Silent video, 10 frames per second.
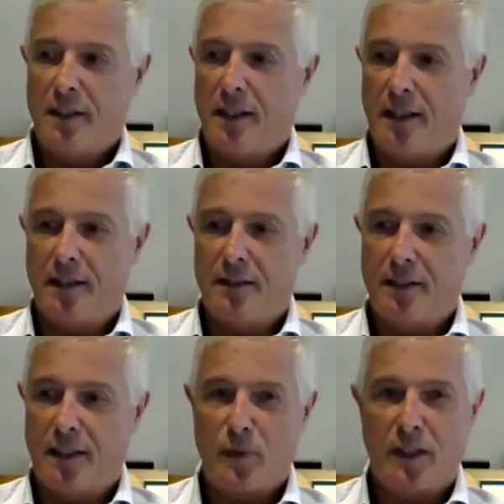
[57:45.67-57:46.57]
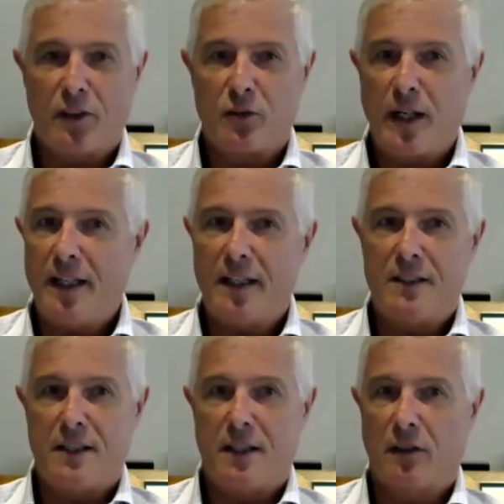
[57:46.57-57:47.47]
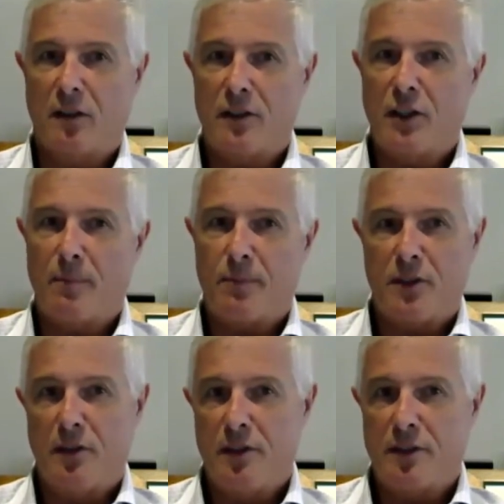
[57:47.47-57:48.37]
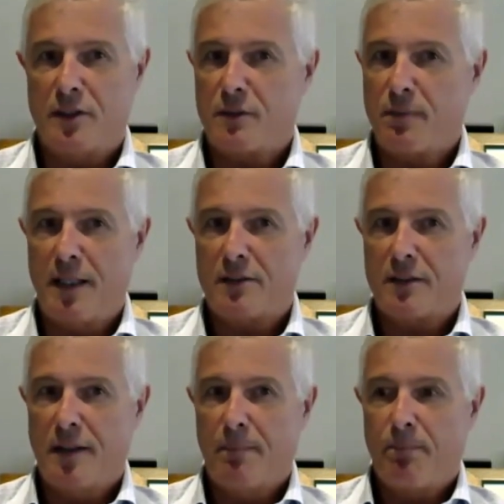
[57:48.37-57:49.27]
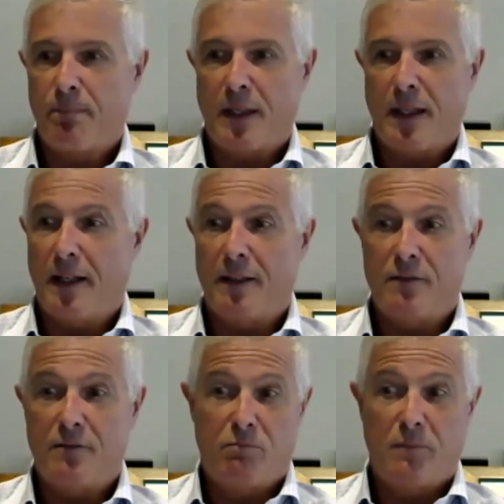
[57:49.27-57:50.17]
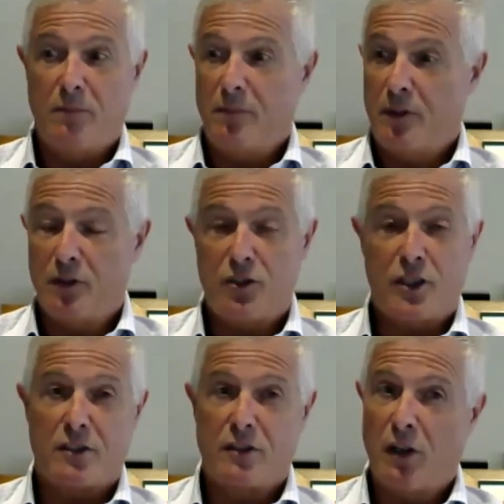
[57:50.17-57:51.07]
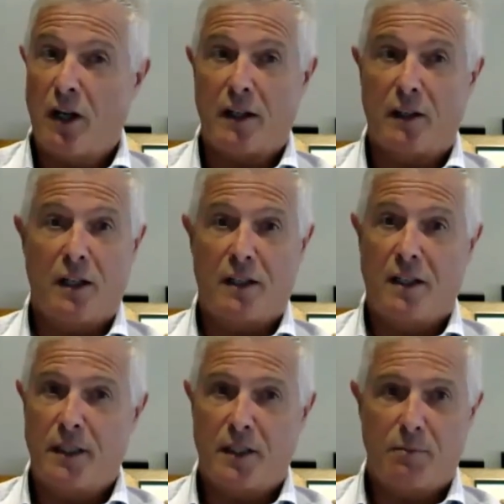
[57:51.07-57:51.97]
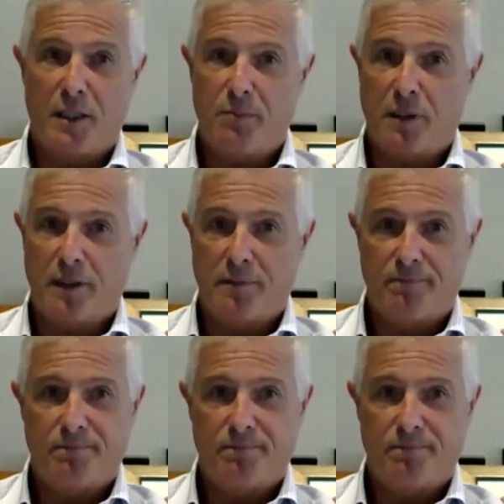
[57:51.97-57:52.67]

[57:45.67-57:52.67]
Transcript: And so we have a great intel on the opportunities in the space. And there's just not a lot coming down the pipeline.